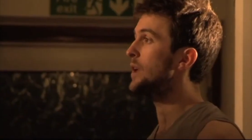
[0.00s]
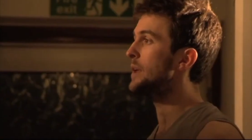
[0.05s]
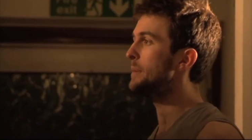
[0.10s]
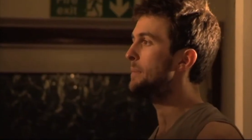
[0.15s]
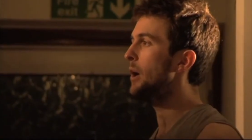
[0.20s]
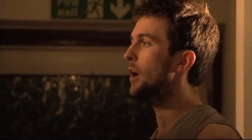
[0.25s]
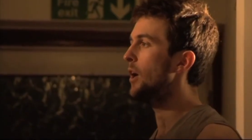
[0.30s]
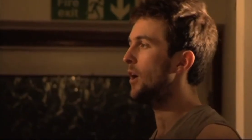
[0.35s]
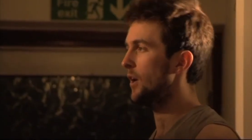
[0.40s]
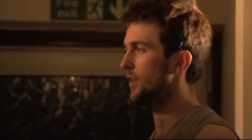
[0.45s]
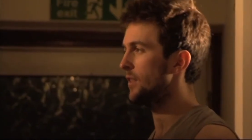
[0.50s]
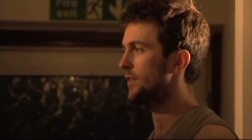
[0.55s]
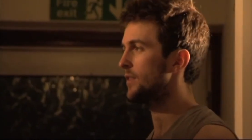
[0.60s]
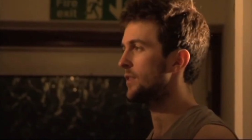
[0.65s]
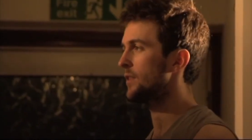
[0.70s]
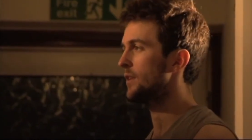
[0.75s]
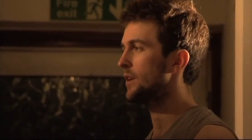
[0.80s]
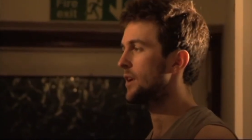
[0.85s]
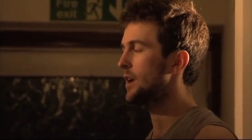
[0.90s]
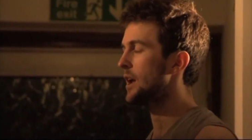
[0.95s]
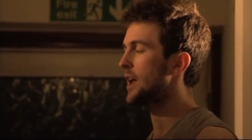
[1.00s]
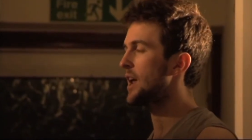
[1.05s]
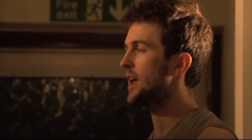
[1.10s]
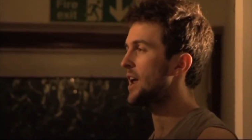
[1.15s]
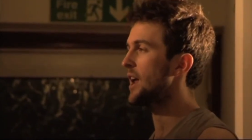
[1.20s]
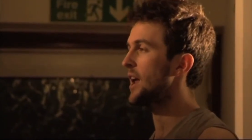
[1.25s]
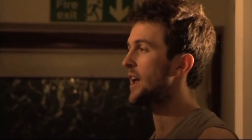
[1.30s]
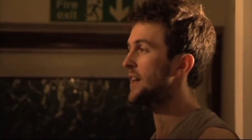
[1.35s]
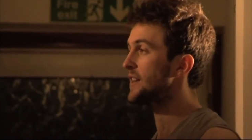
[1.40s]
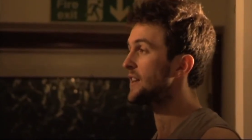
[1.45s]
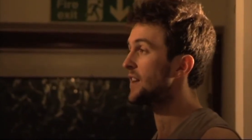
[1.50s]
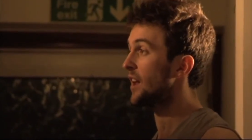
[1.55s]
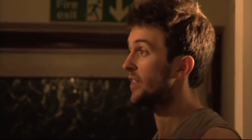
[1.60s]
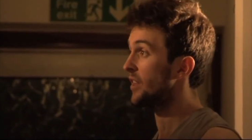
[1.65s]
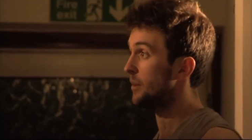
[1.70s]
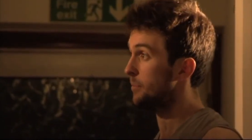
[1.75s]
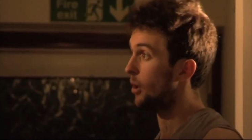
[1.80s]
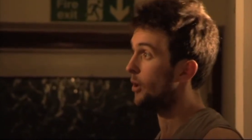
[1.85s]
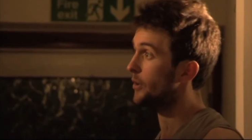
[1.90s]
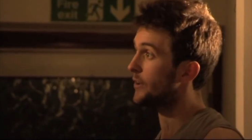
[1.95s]
rebirth in
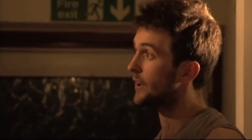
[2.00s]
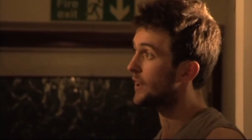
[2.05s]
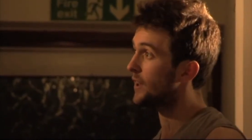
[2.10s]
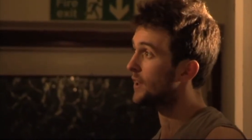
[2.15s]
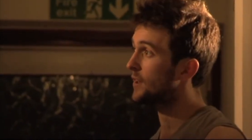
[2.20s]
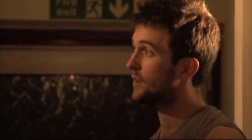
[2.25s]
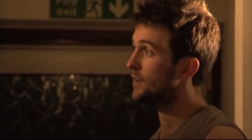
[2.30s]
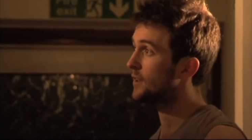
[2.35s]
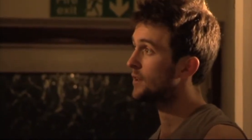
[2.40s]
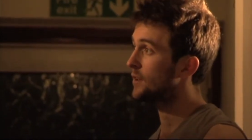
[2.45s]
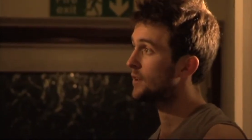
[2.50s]
another body.